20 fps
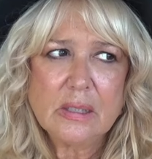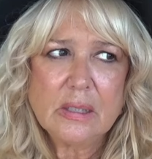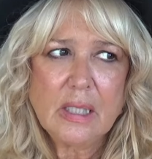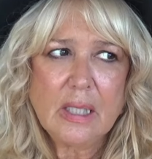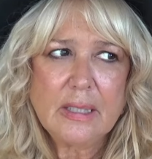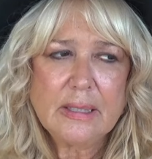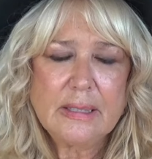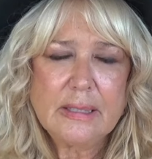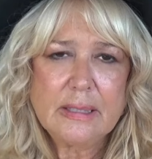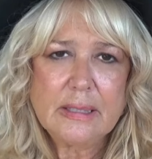
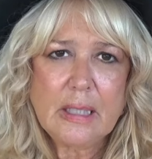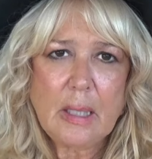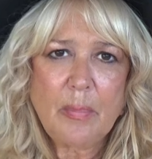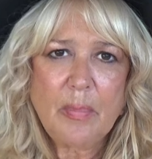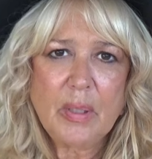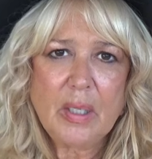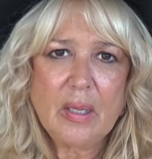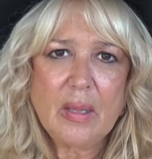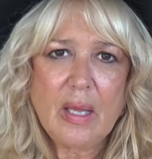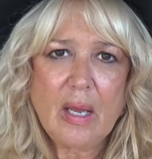I step
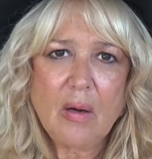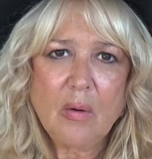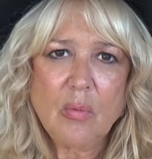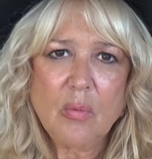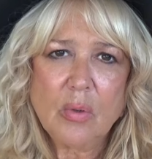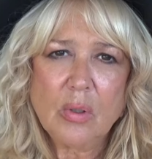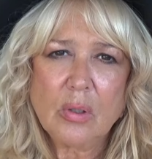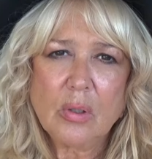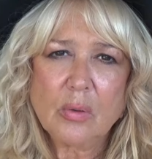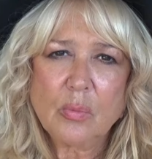into that
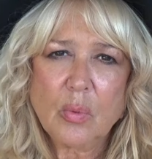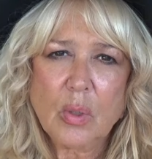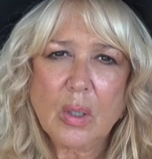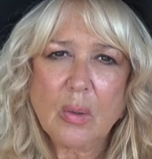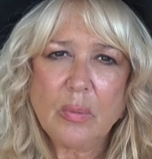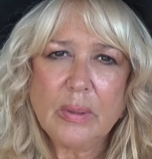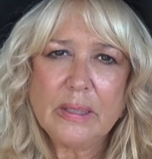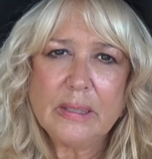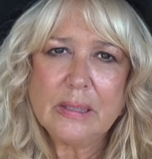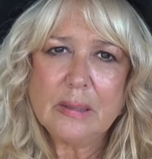world where
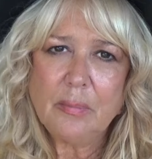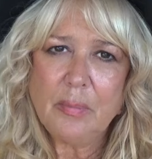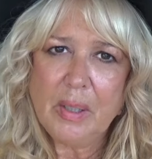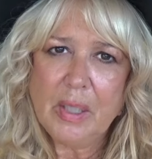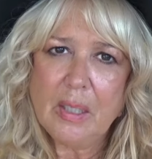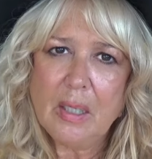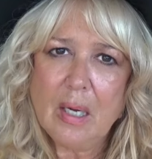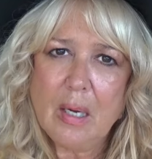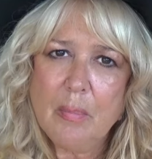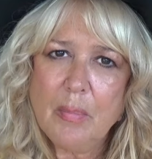we
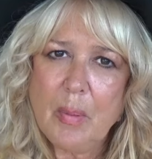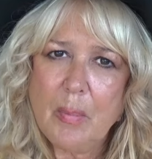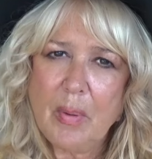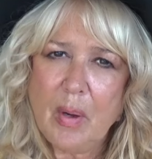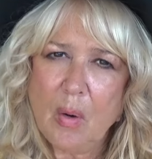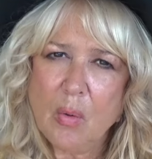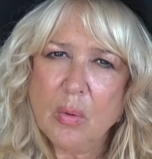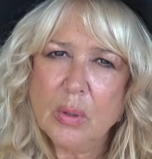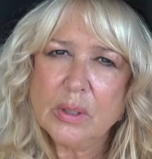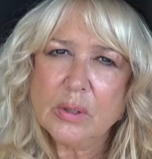speak up
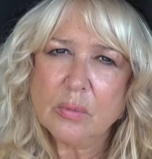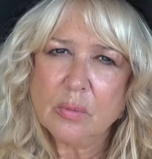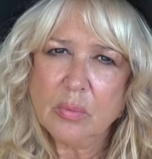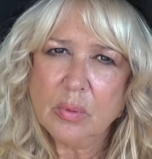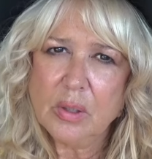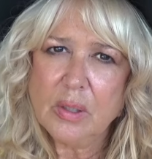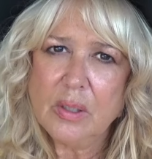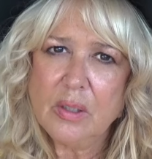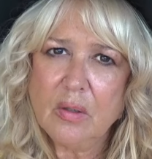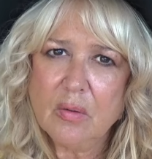about what's
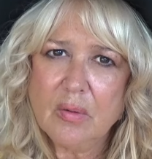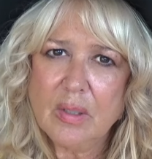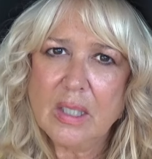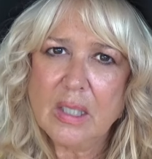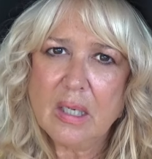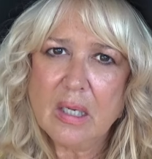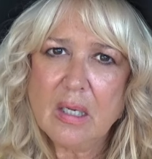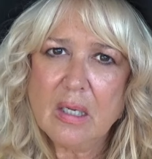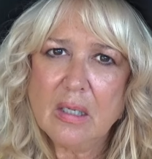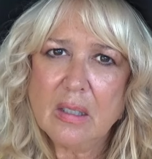really
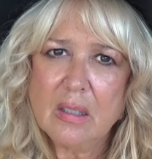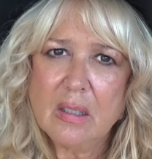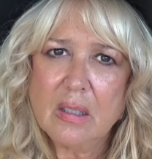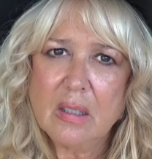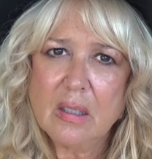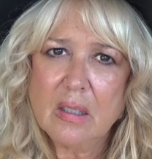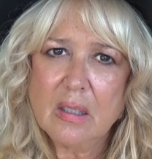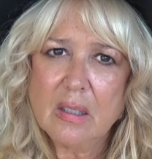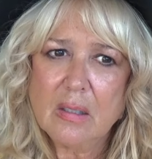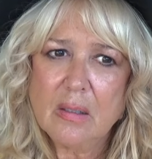going on?
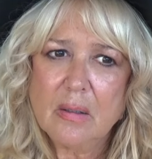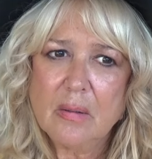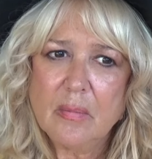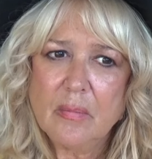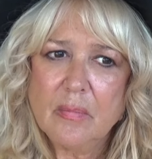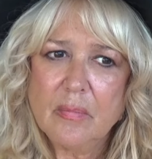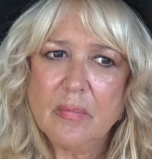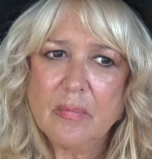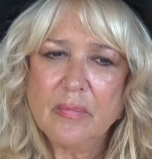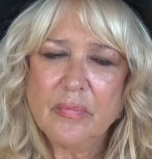
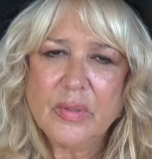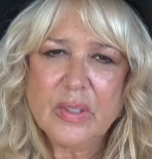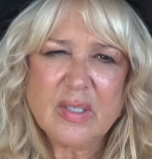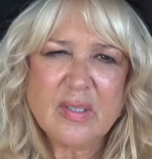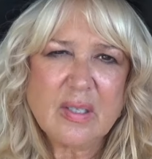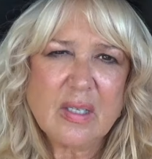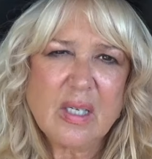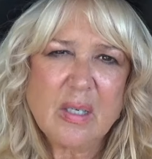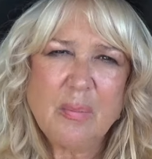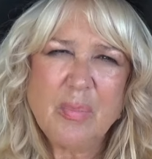Does
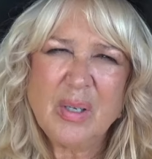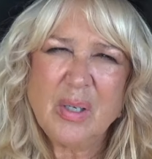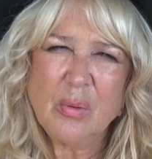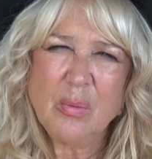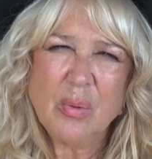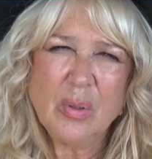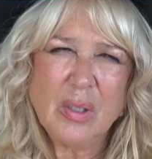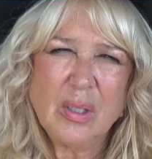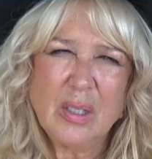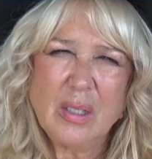anybody
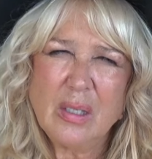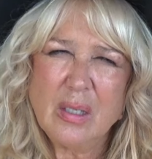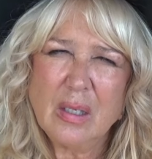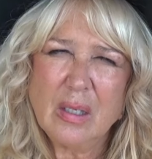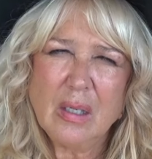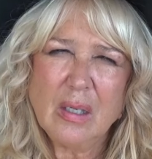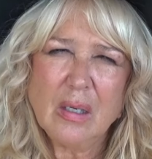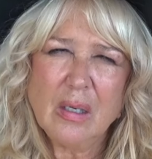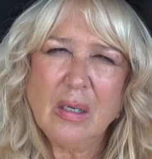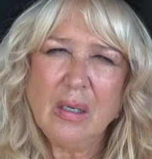really
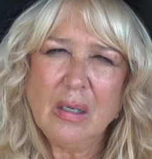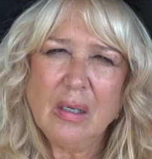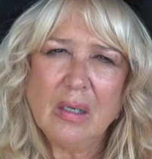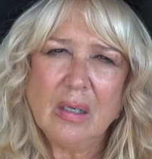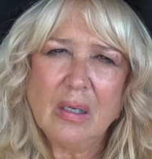care?